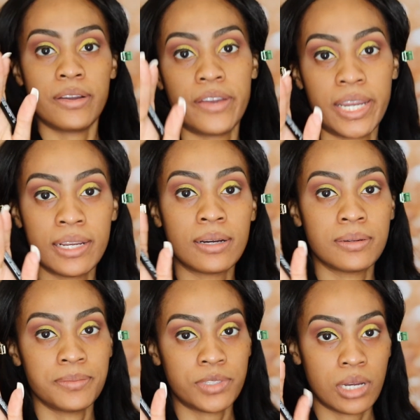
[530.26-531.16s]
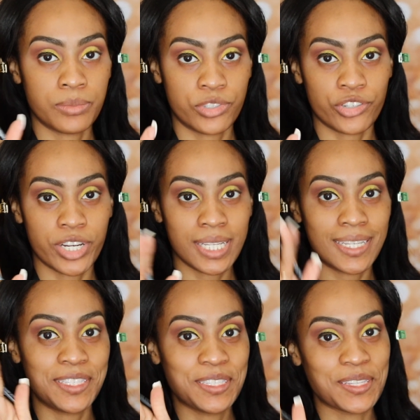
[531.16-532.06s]
Alright, I'm
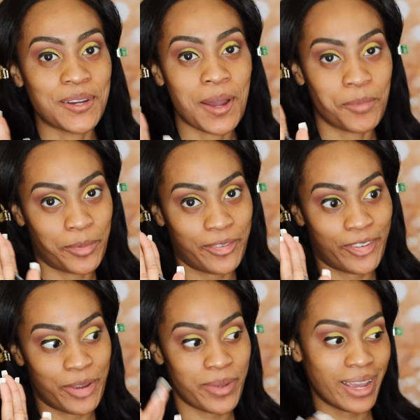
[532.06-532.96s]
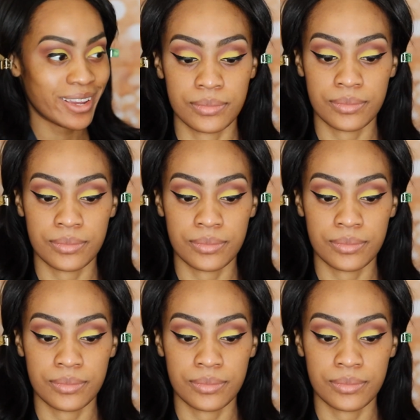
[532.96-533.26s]
struggling, so I'm going to be right back.